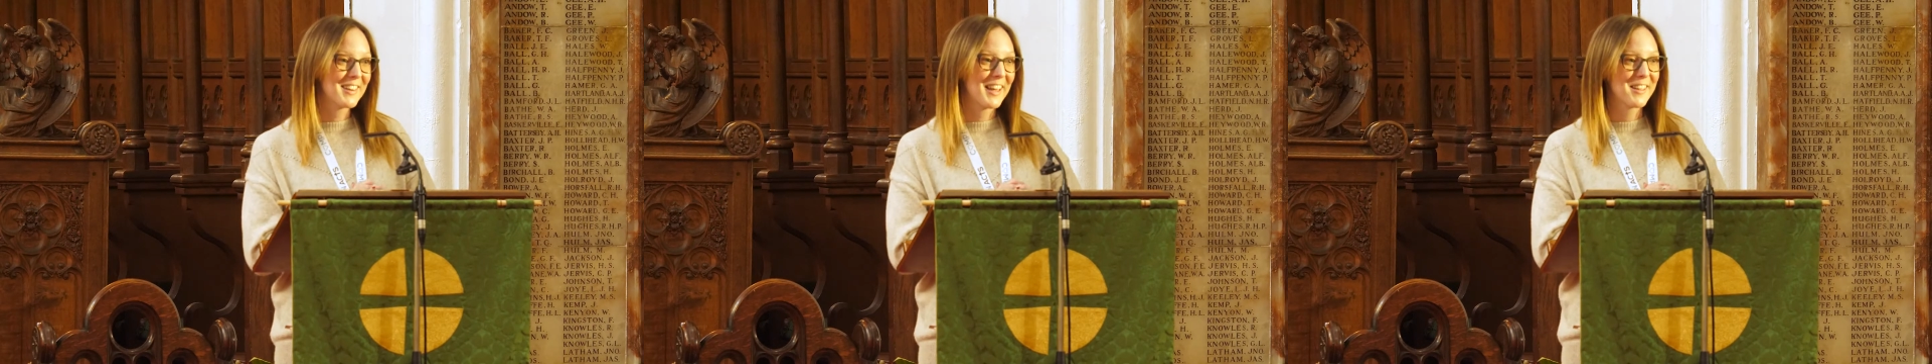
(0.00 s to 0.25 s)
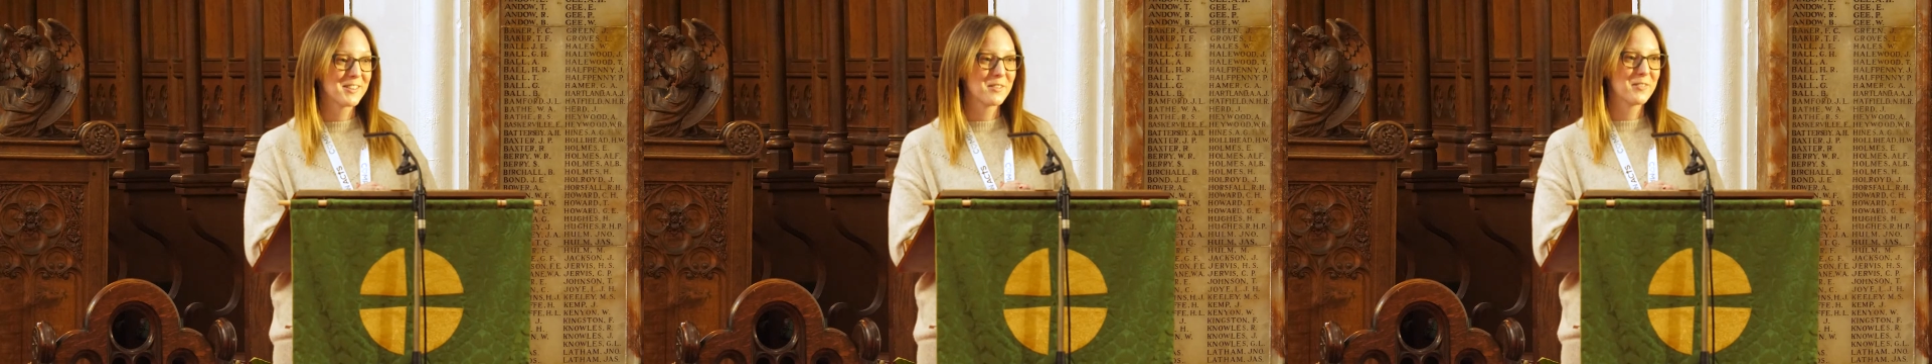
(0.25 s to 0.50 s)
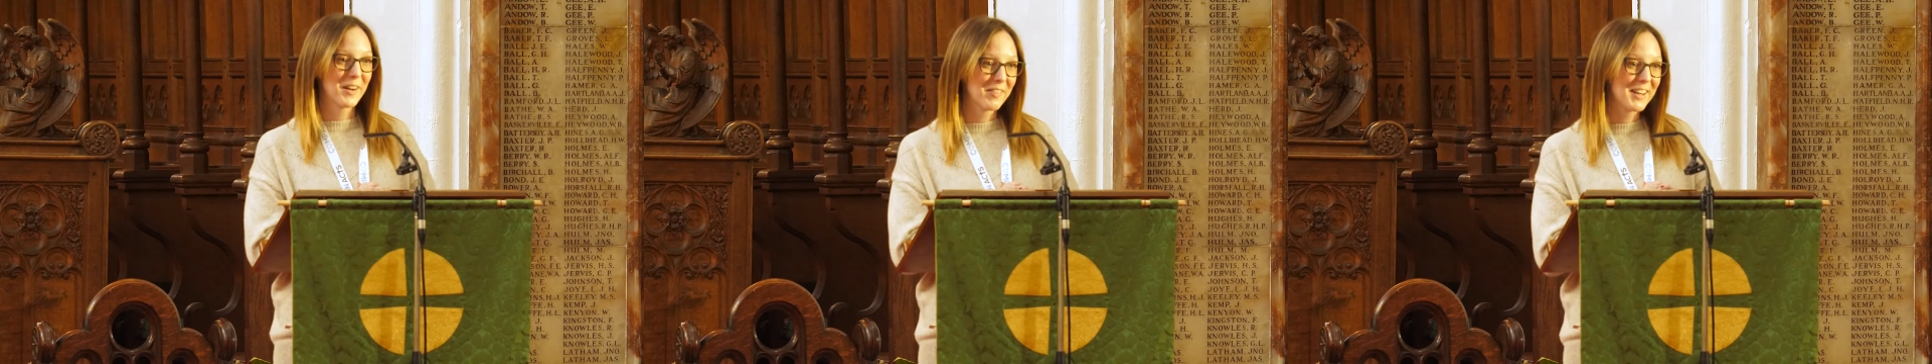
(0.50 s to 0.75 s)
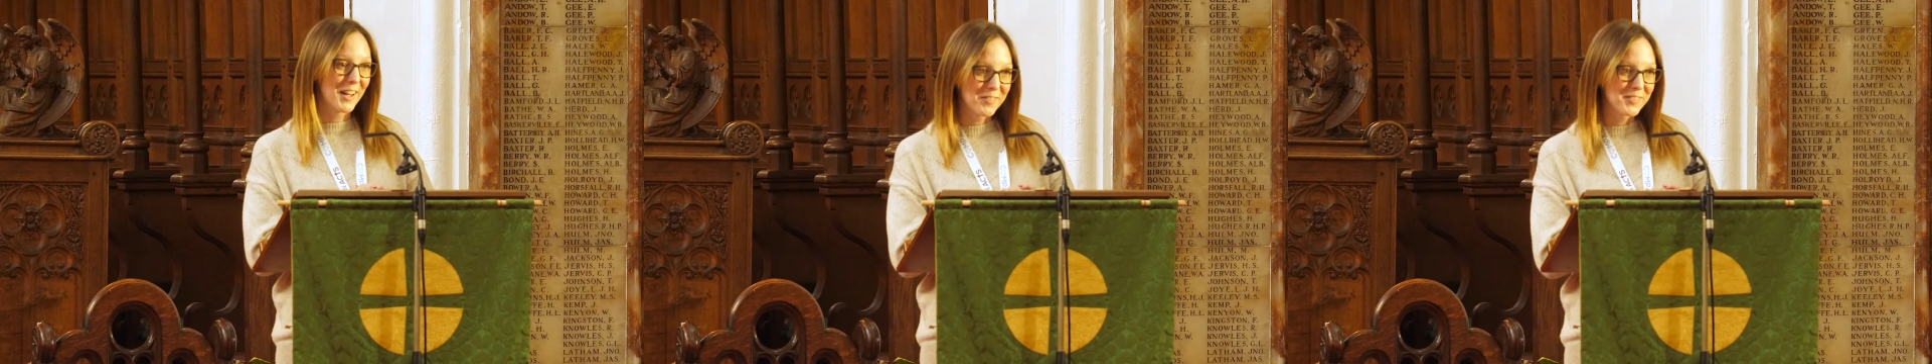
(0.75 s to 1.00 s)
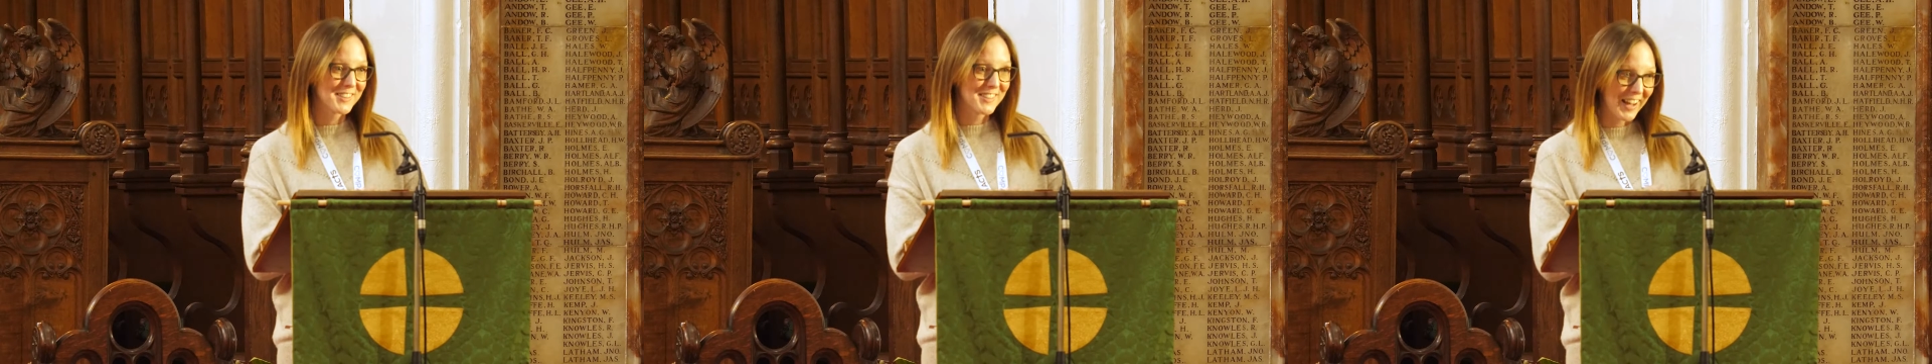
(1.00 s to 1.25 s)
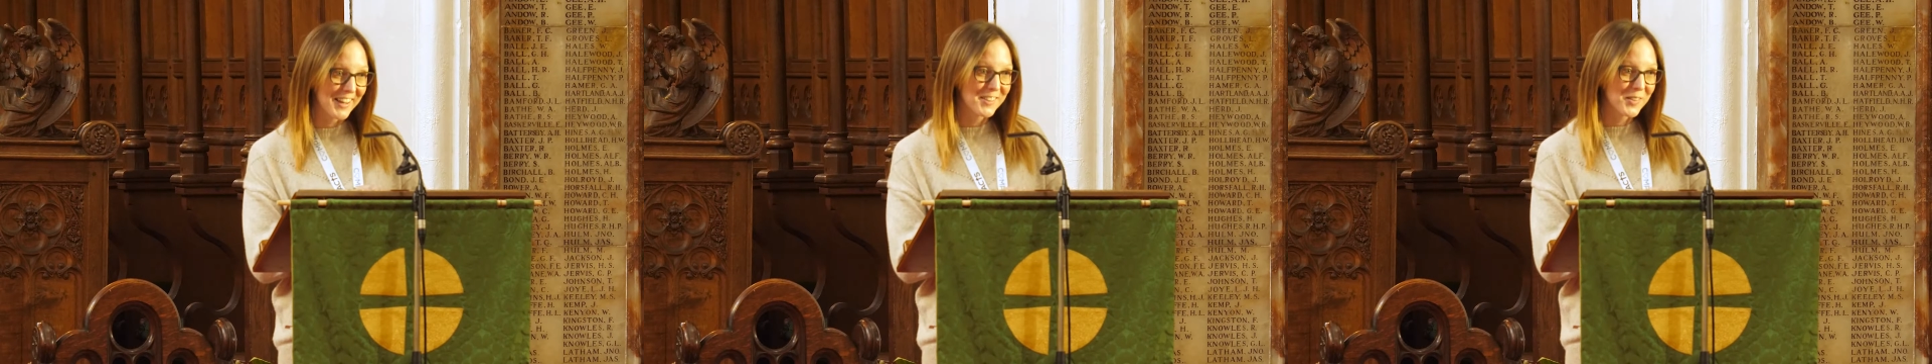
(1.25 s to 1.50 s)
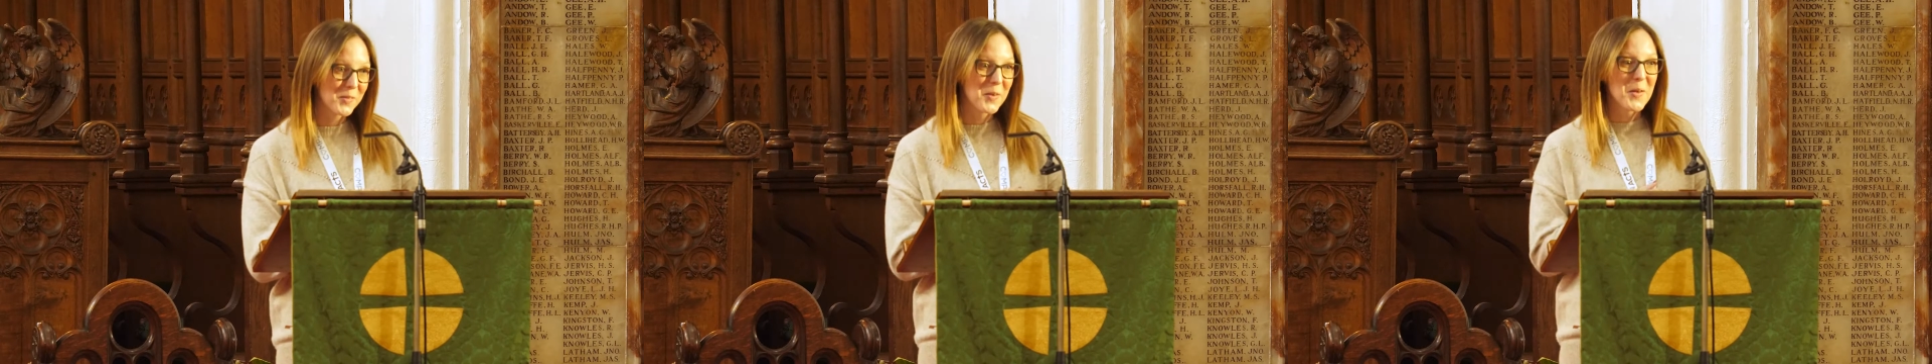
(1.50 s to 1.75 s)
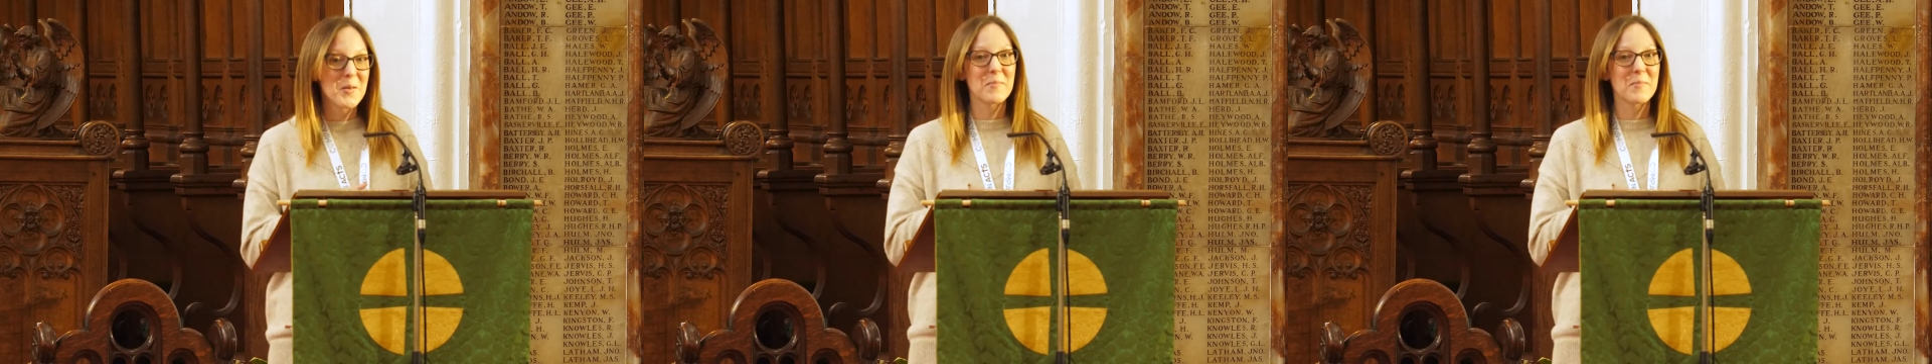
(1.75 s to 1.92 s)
That is a very lofty title.